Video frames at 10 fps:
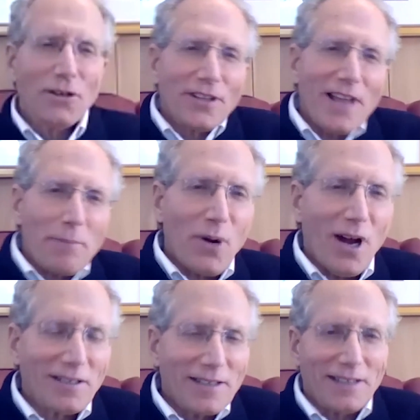that
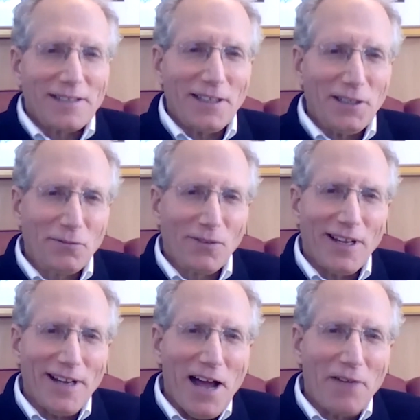process that you've
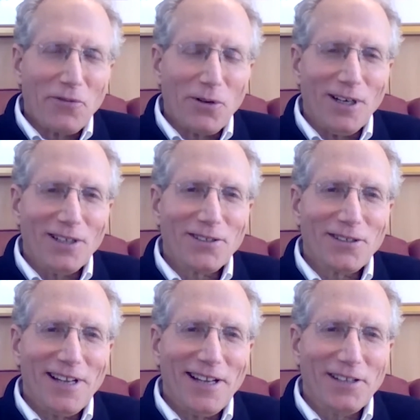laid out for
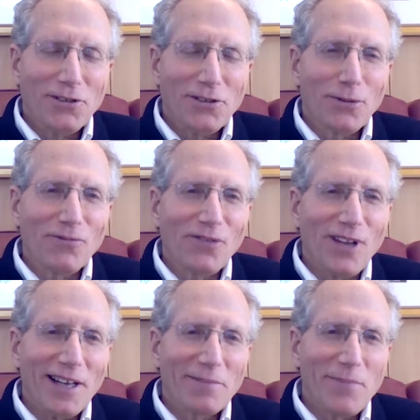us, as you
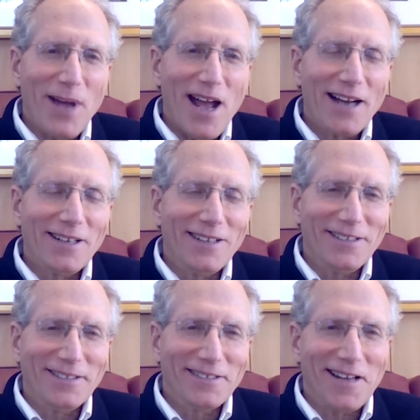reflect back
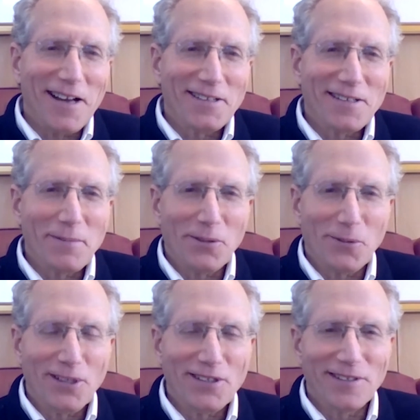on some of the
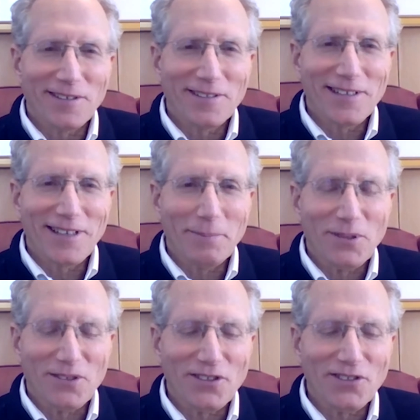recent
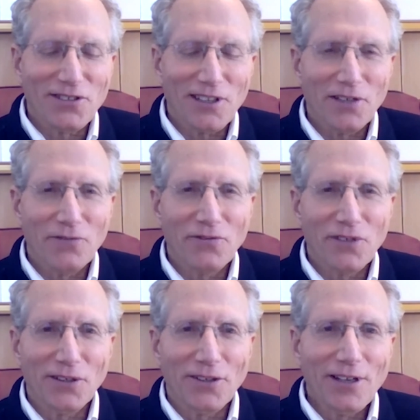positions that you
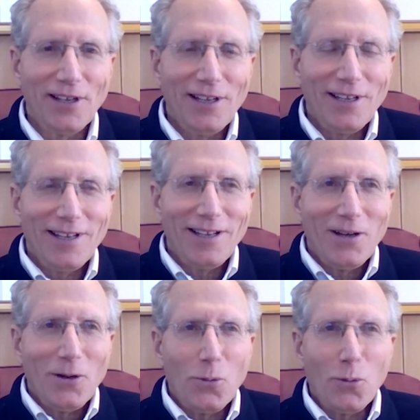filled,
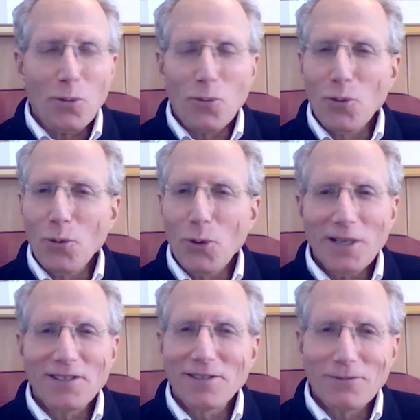
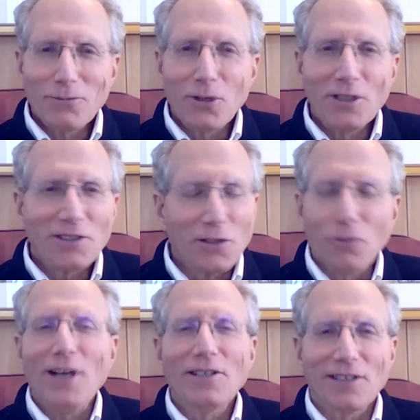what's a
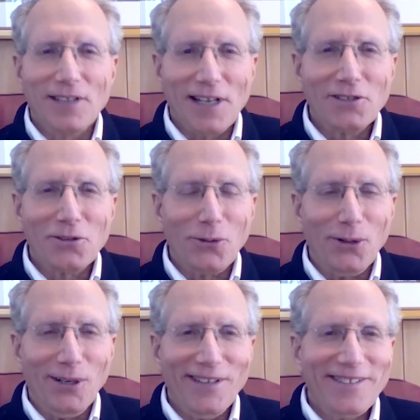great success
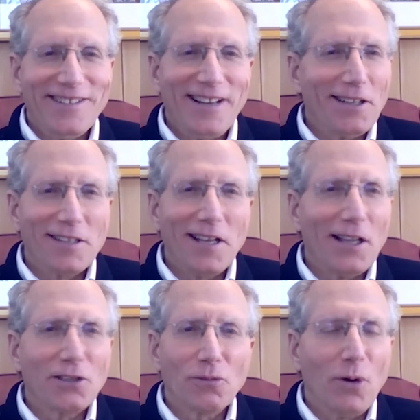story? Tell
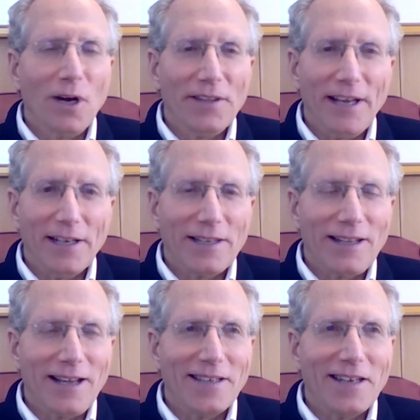us one
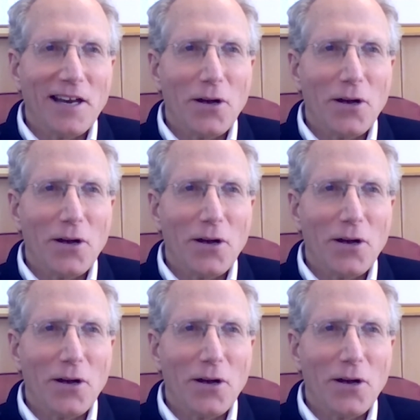that you